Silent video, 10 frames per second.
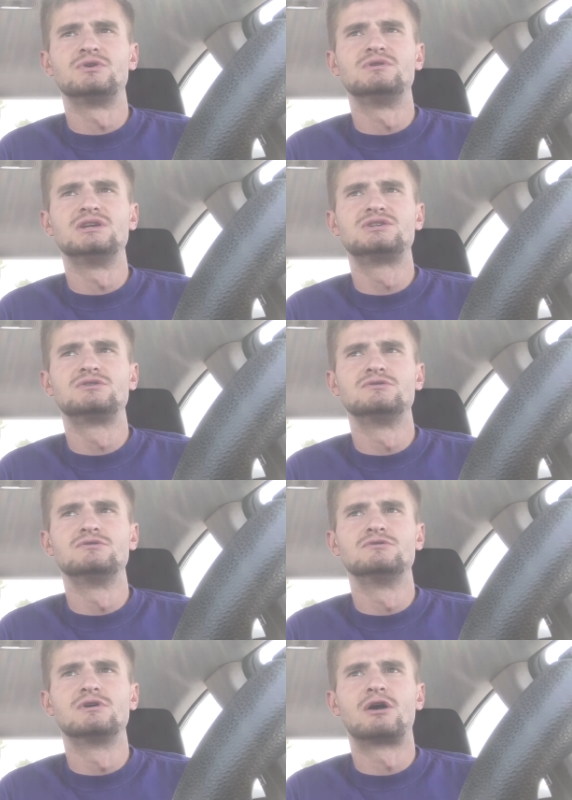you need
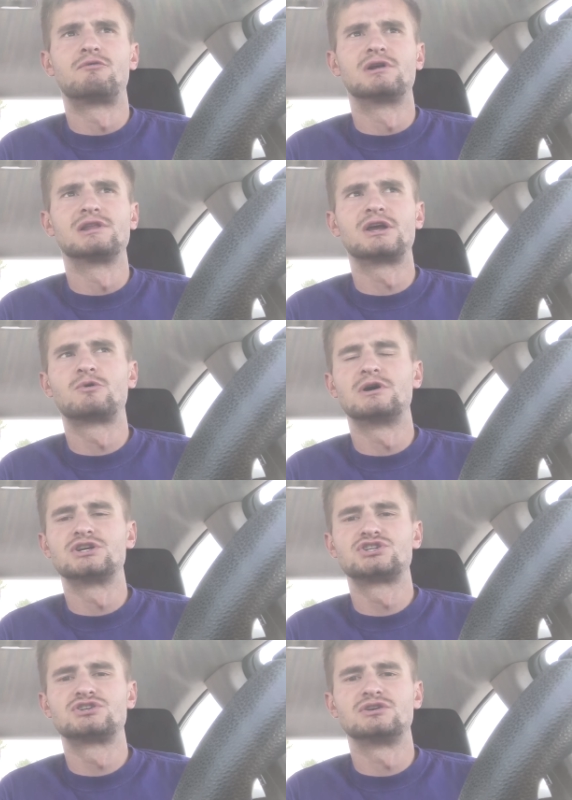to
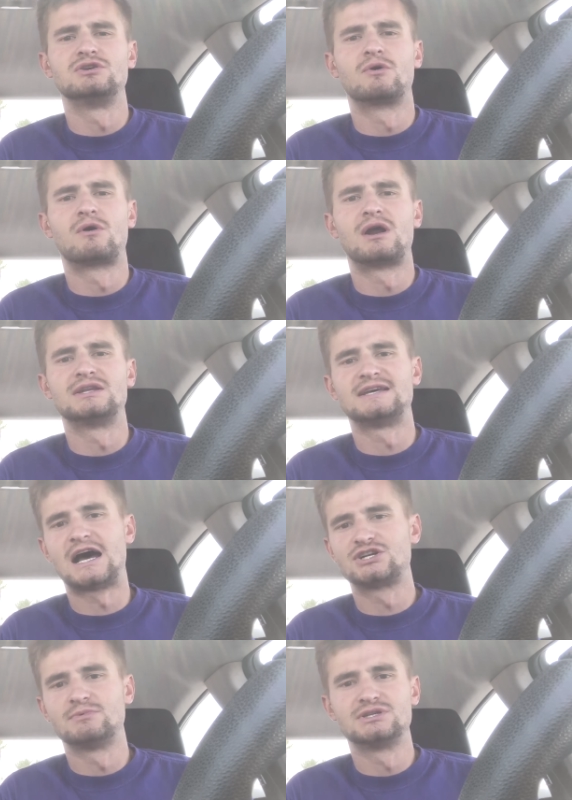relinquish your
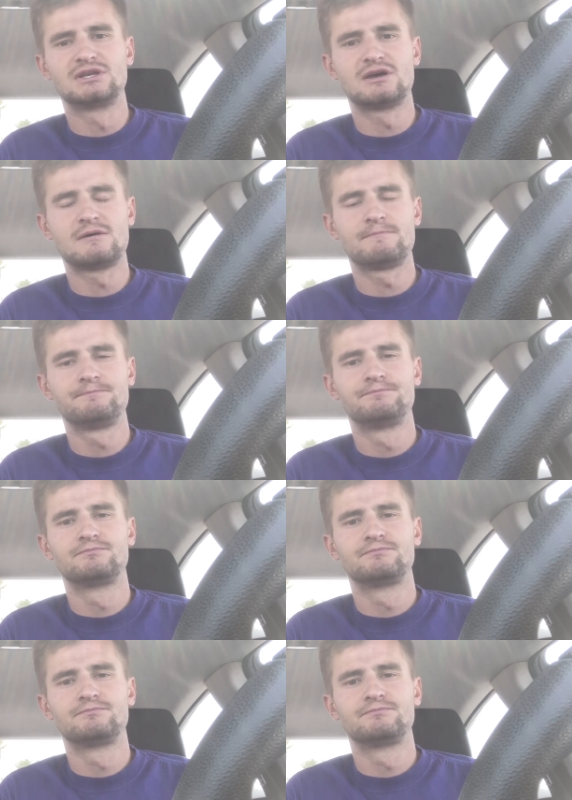attachment to them.